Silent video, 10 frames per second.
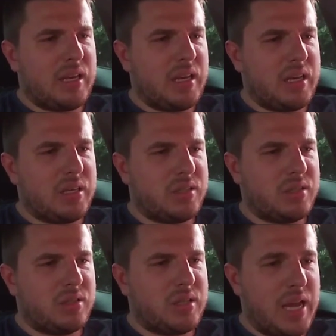
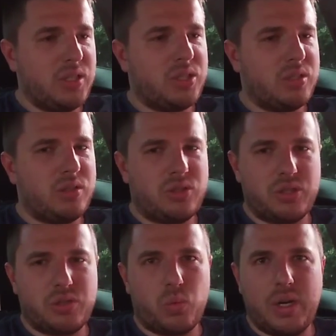his engine
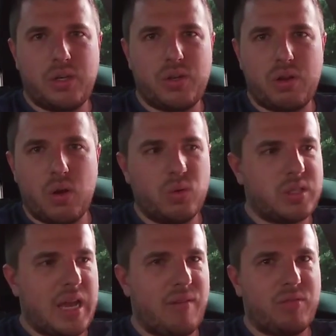just went
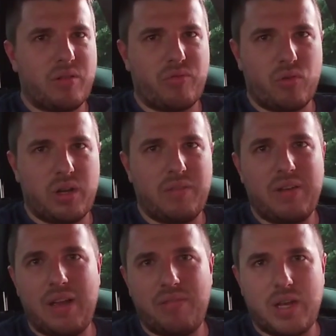toast after
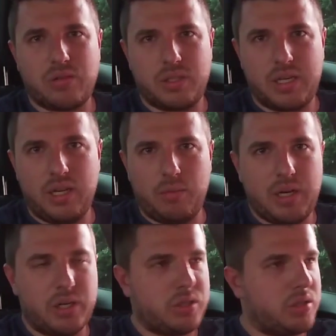45,000
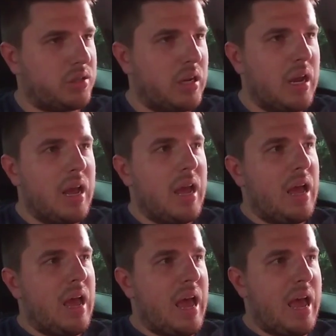kilometers.
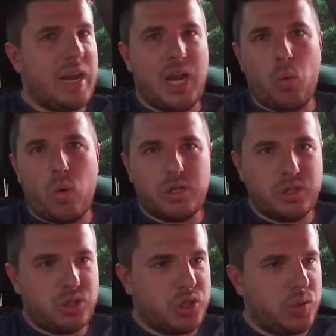And it
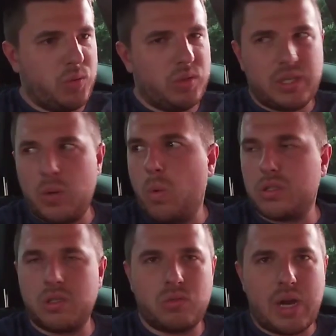wasn't tuned, he
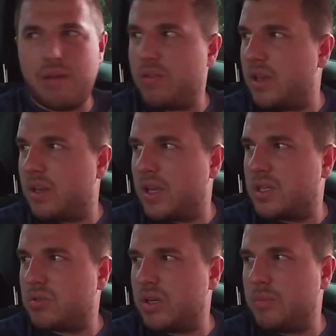wasn't driving it
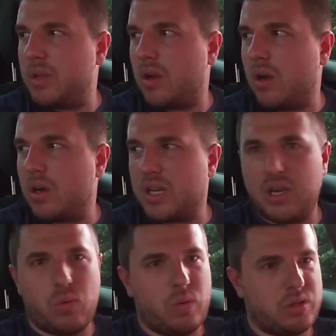extremely hard,
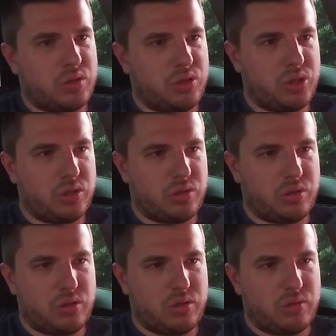it was
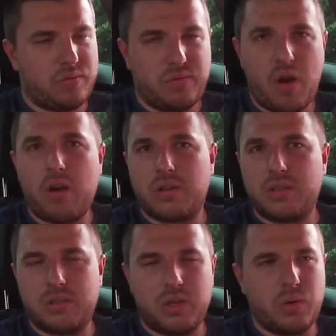just fucked.
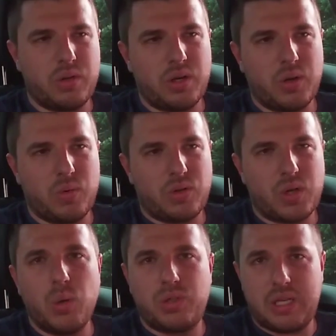So, you know,
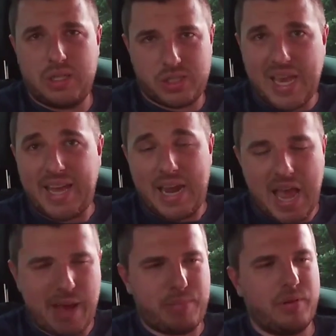those things can
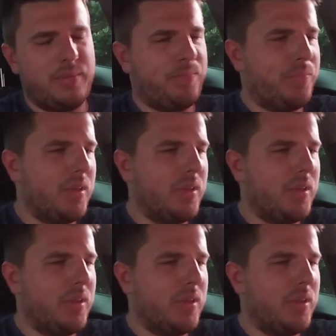happen.